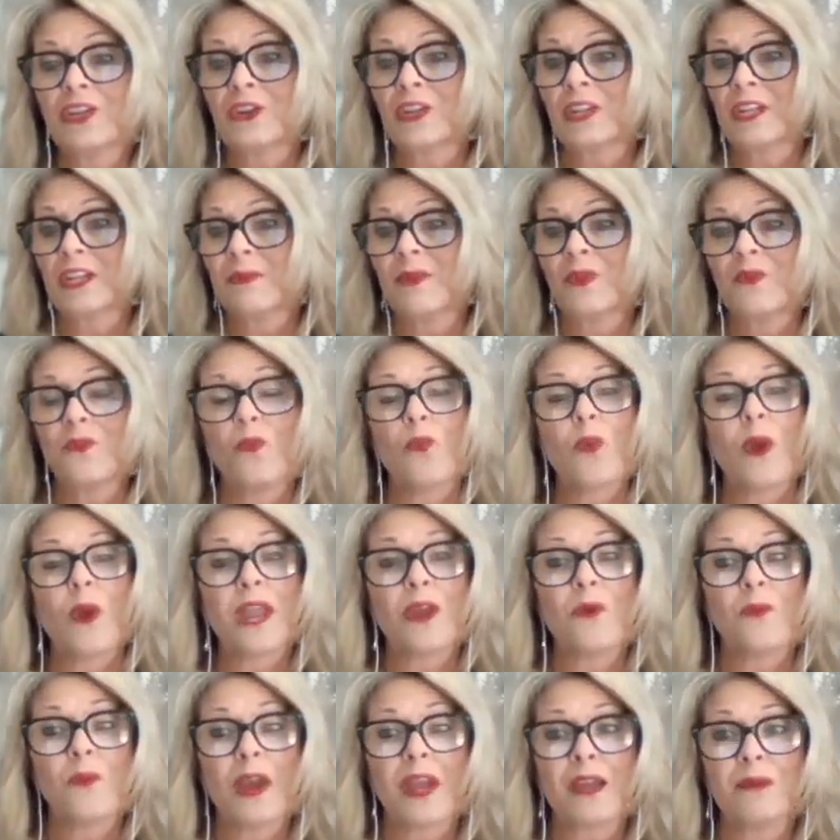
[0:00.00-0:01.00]
You're going to be
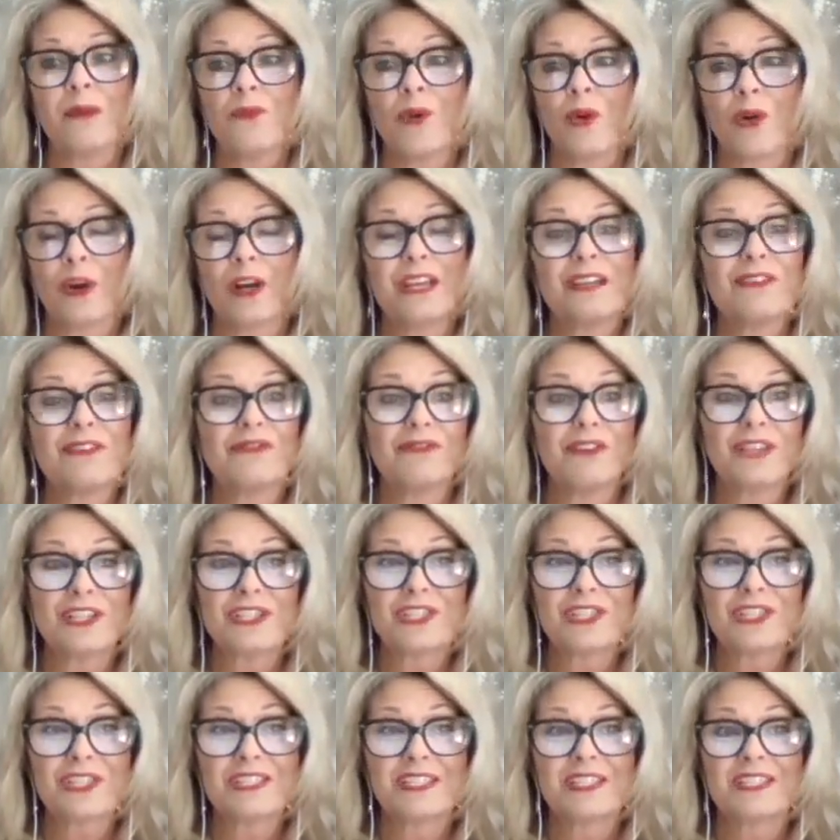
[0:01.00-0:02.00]
way, way more
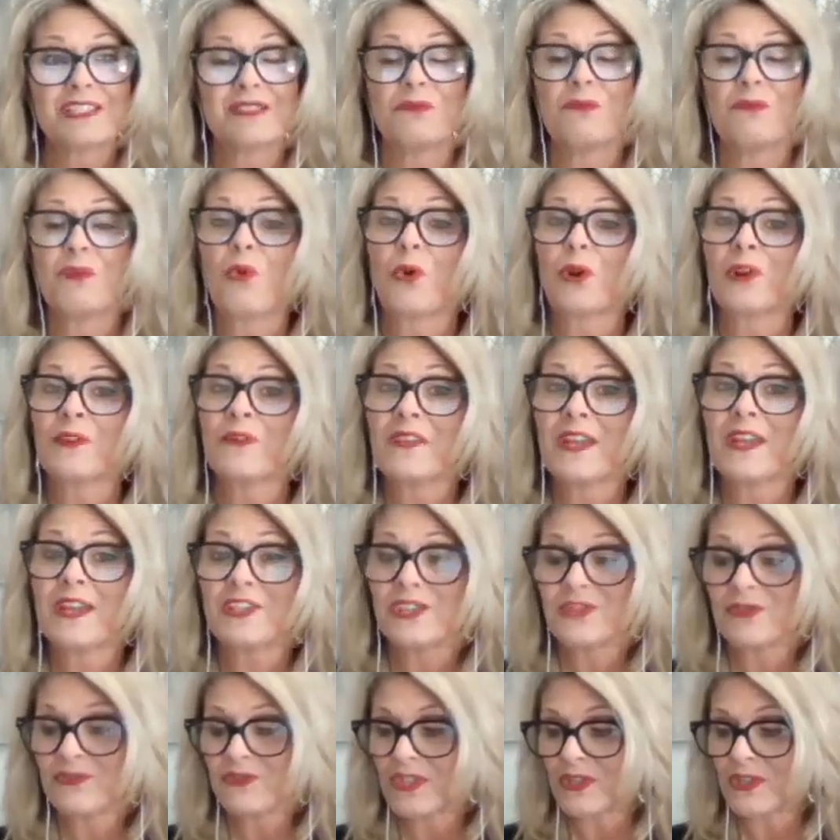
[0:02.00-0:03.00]
efficient. It's important
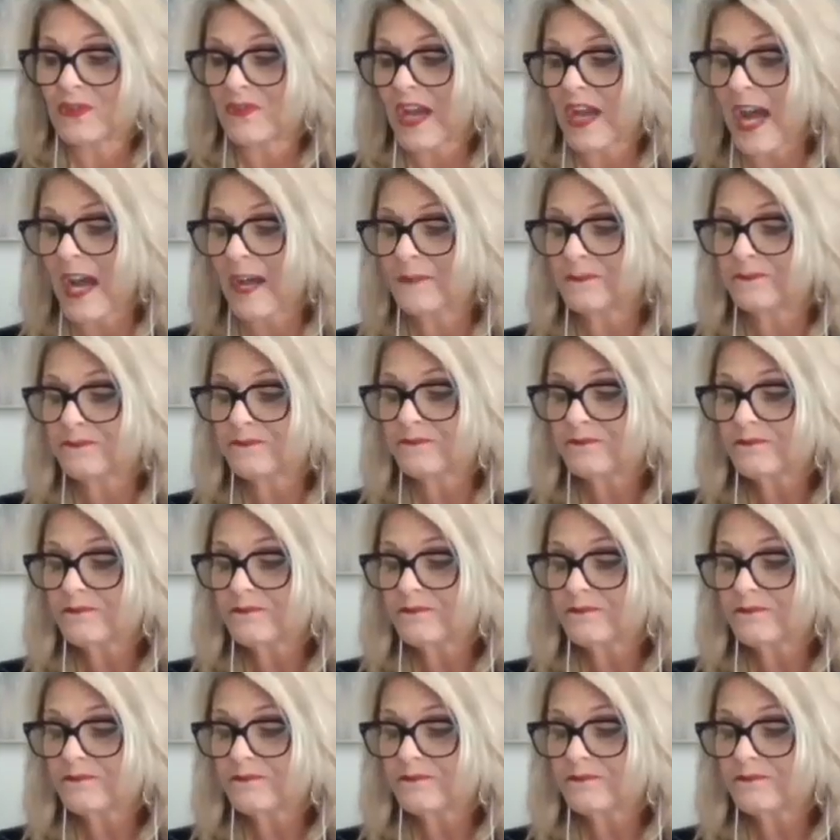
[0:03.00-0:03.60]
that you do that.